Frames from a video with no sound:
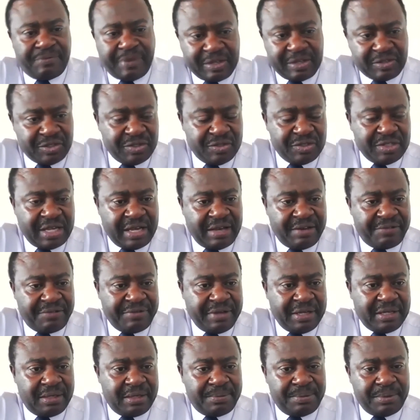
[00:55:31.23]
vaccines are
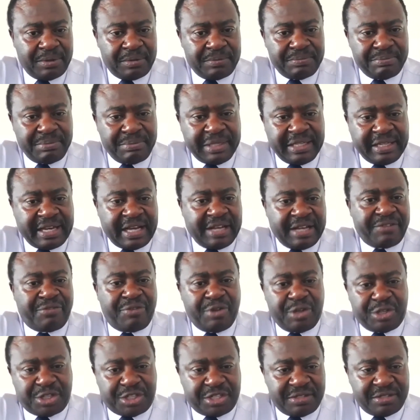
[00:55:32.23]
available, but they
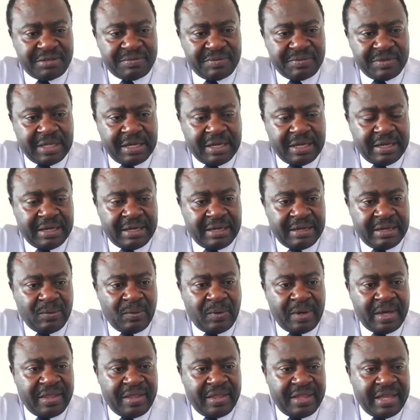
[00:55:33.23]
can't reach
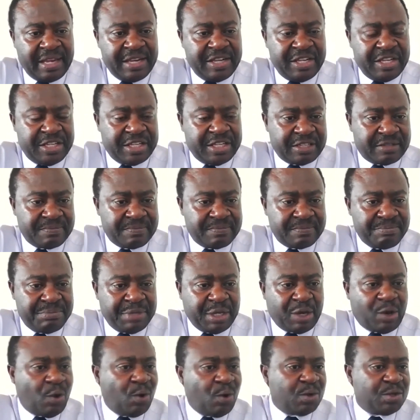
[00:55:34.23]
where they are needed
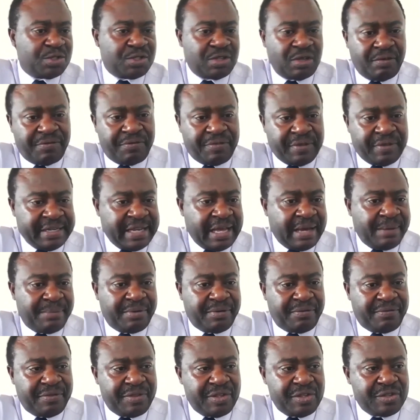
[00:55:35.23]
because of a
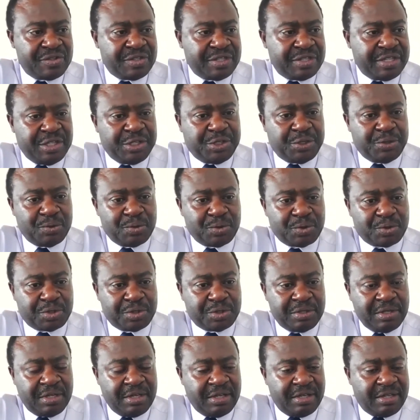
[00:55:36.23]
number of these
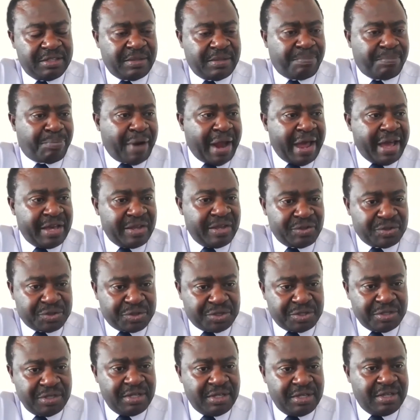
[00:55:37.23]
issues, the
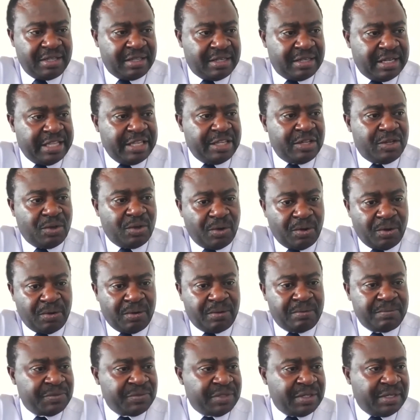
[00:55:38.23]
price,
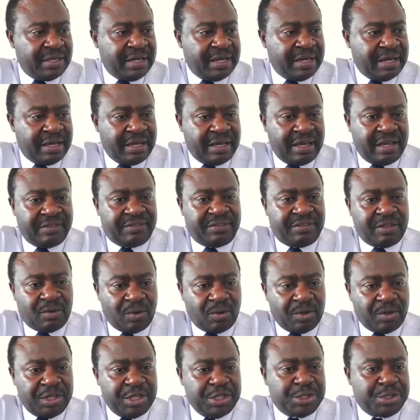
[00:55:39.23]
legal,
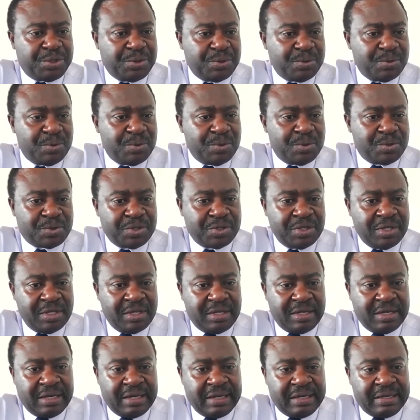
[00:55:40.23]
ethical issues,
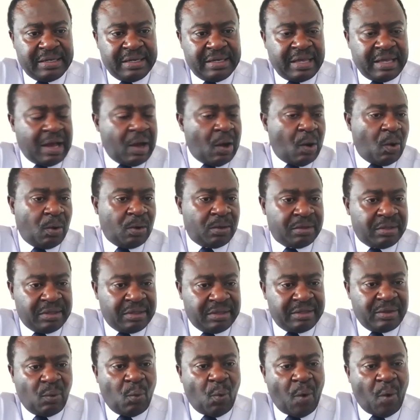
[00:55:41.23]
and all
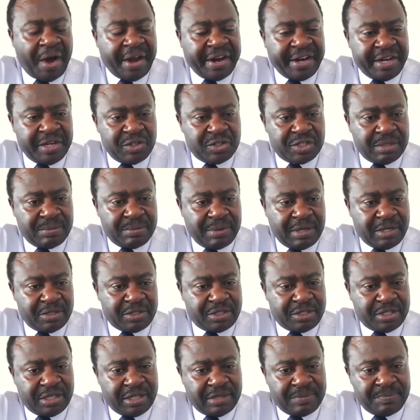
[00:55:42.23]
the worries
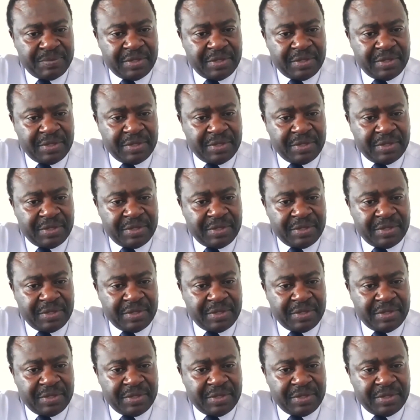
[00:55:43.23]
about